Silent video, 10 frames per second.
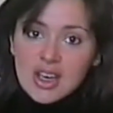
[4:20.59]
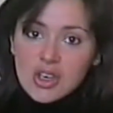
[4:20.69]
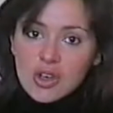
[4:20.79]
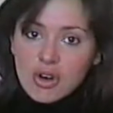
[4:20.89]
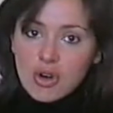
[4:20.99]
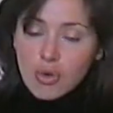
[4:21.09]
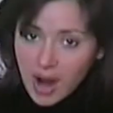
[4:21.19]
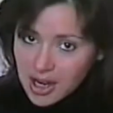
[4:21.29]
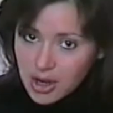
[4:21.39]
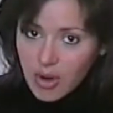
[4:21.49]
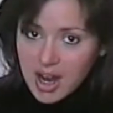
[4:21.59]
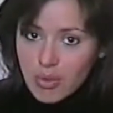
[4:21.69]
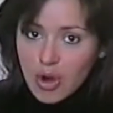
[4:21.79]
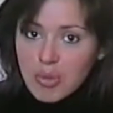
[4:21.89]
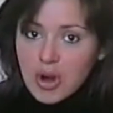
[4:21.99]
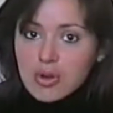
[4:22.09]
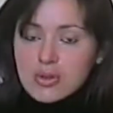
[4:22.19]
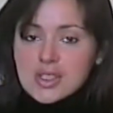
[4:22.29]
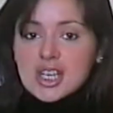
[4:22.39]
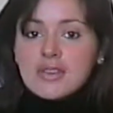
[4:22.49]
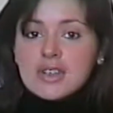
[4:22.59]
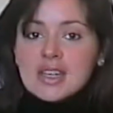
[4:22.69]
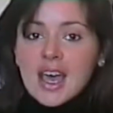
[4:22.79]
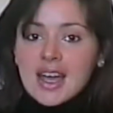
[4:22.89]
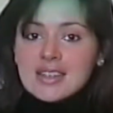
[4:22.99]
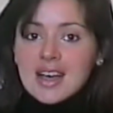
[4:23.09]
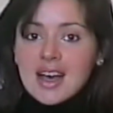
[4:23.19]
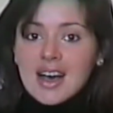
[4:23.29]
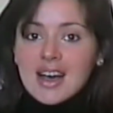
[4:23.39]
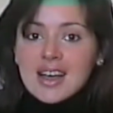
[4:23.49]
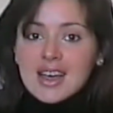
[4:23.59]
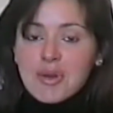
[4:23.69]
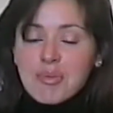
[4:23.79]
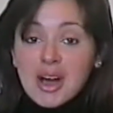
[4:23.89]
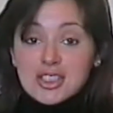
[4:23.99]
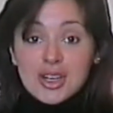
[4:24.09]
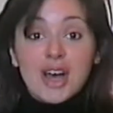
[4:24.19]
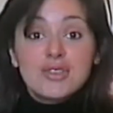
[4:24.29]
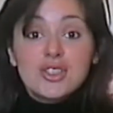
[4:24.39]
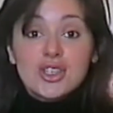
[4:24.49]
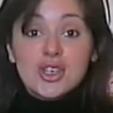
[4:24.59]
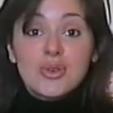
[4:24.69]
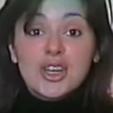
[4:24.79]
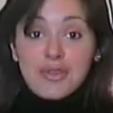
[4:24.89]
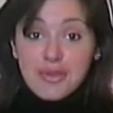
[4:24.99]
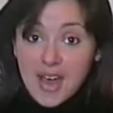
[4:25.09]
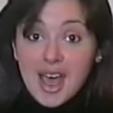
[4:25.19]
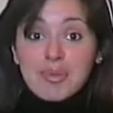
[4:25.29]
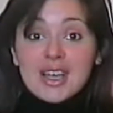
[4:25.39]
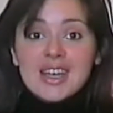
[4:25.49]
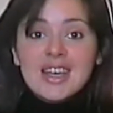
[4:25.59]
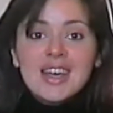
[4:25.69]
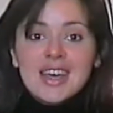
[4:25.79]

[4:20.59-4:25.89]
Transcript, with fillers: You're a great, great role model, Stephen, and uh, much love to you and your family.